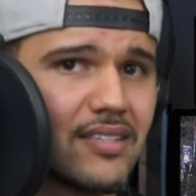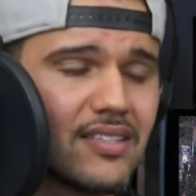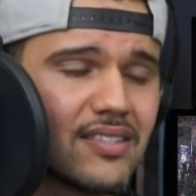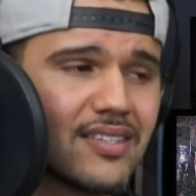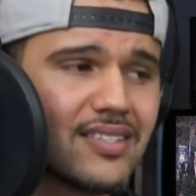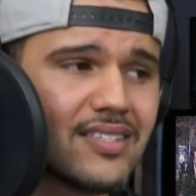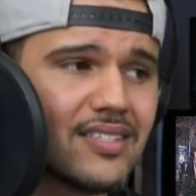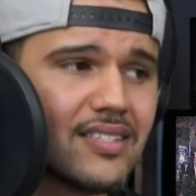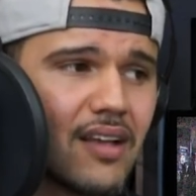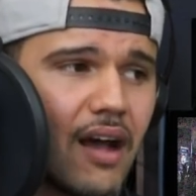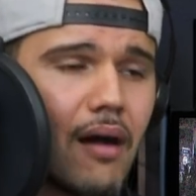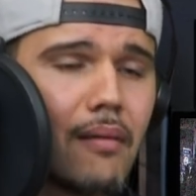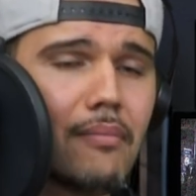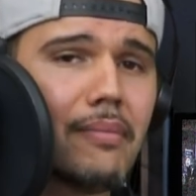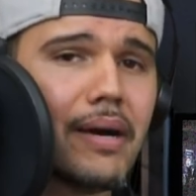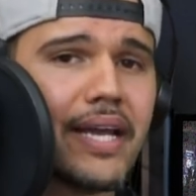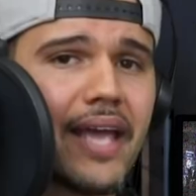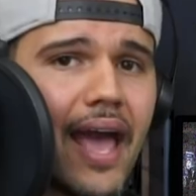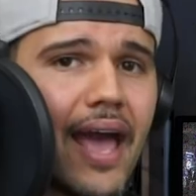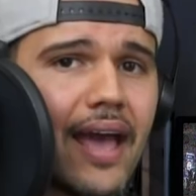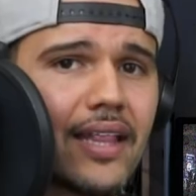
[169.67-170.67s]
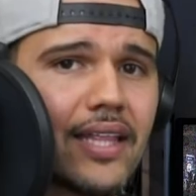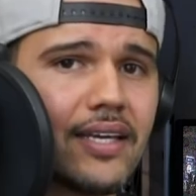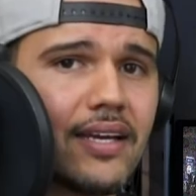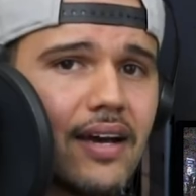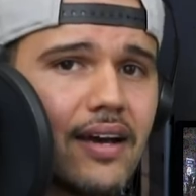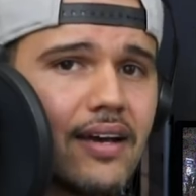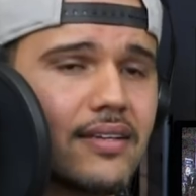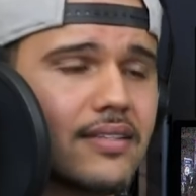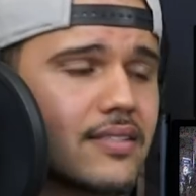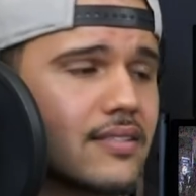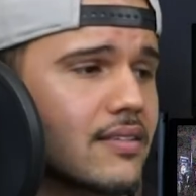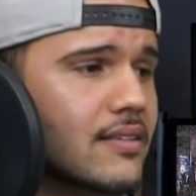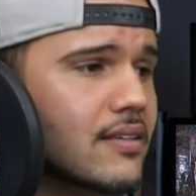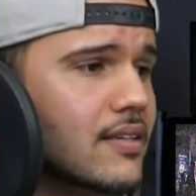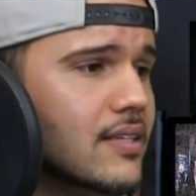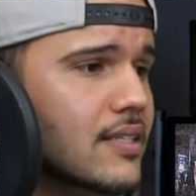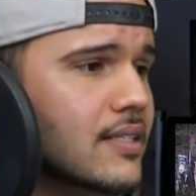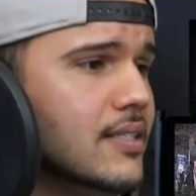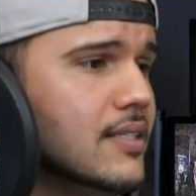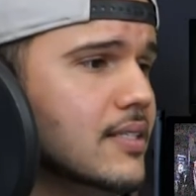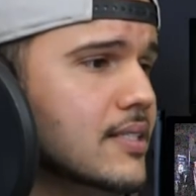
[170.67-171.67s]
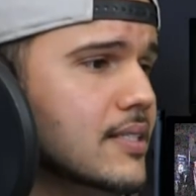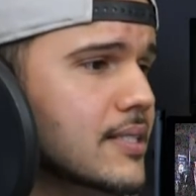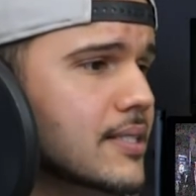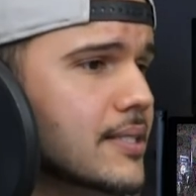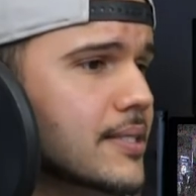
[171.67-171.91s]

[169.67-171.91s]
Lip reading: This is up my alley, guys. Look